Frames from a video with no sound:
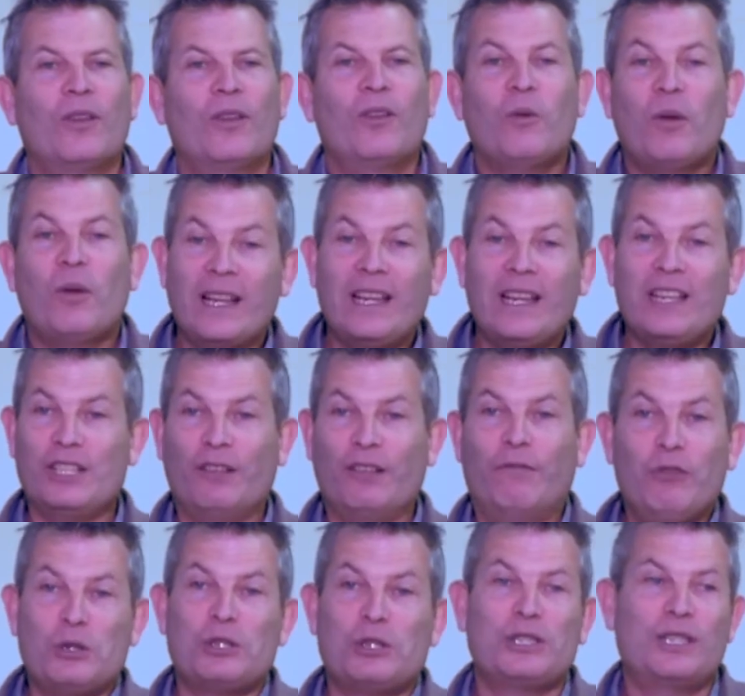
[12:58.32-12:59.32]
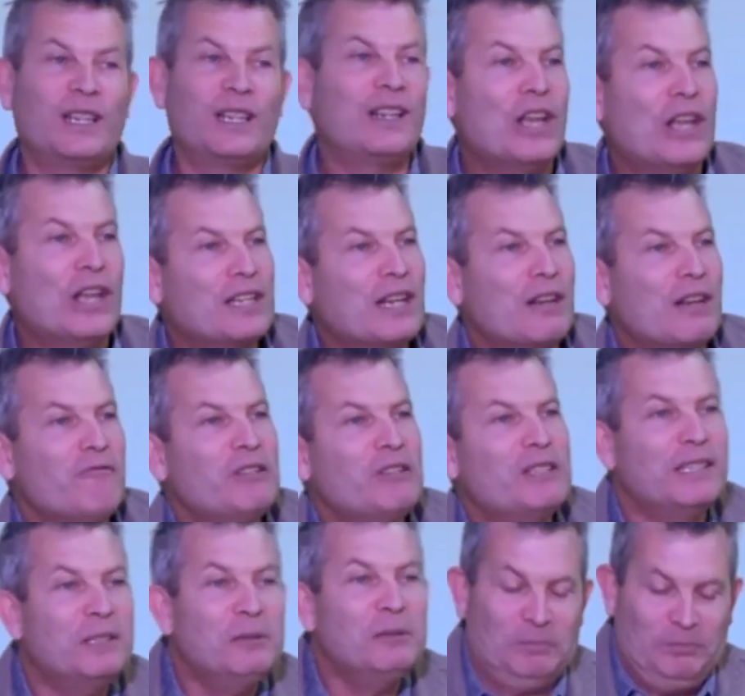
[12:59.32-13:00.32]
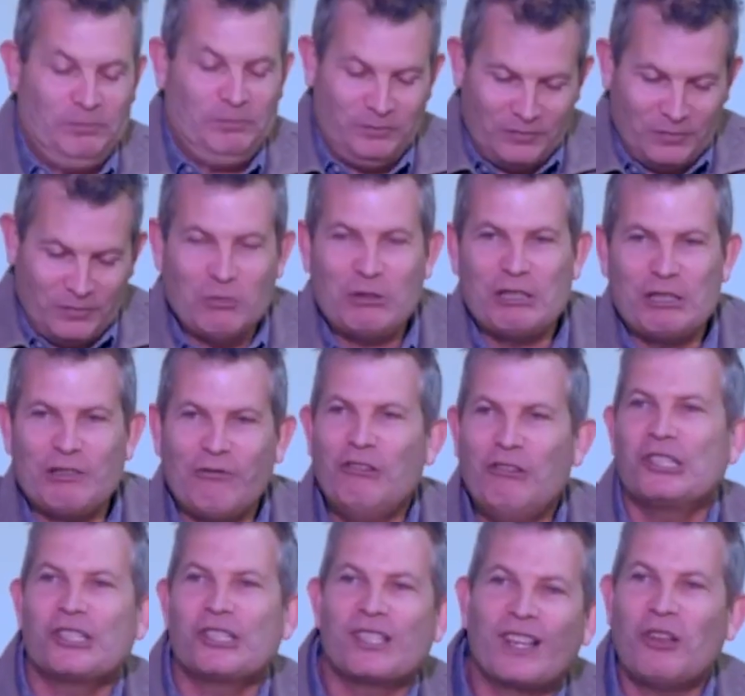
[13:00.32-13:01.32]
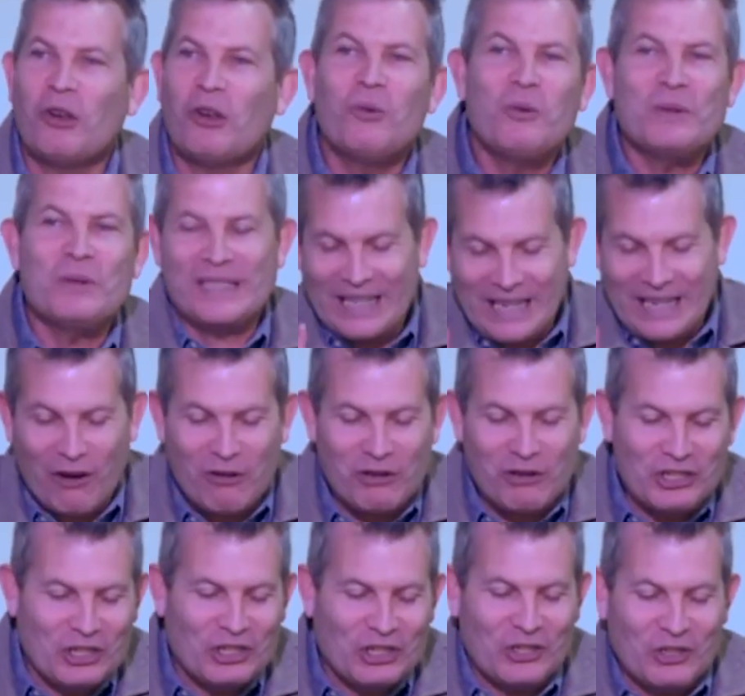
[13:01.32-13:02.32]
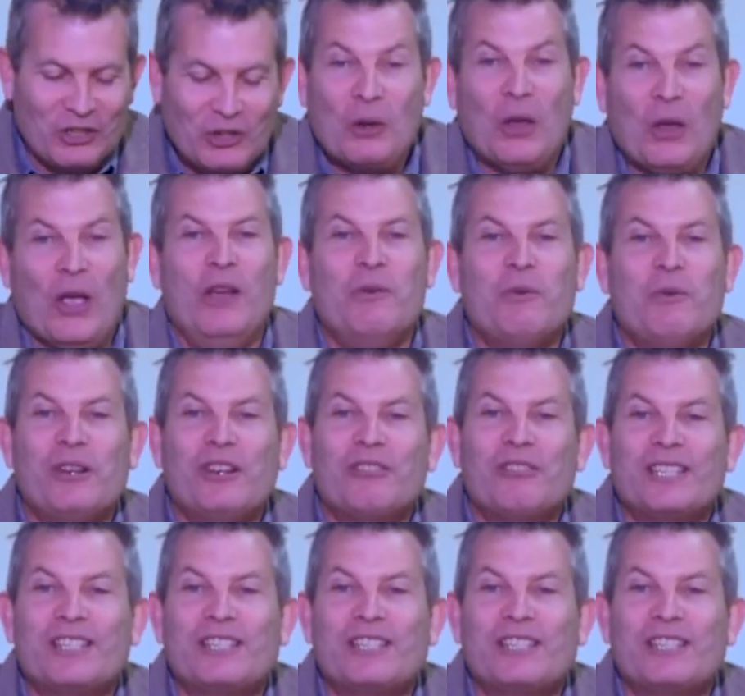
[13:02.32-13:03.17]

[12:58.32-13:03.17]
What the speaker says: Well, I guess the first thing David did was the first thing I always encourage you to do when you're in a